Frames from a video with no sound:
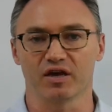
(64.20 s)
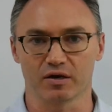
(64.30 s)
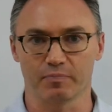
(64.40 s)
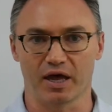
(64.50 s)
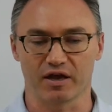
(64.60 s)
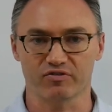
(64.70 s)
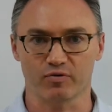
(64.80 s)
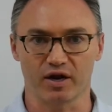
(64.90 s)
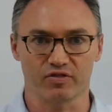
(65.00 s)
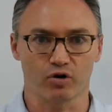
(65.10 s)
the unbanked,
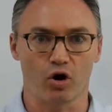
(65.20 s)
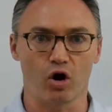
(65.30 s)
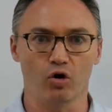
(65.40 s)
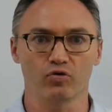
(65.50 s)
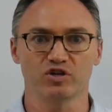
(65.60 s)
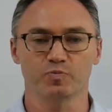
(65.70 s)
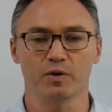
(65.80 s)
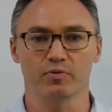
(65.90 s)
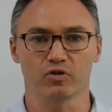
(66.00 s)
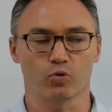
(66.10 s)
right? There are all these
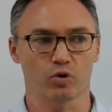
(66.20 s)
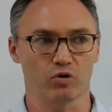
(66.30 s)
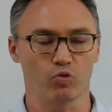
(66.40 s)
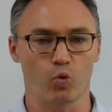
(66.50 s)
people in the world.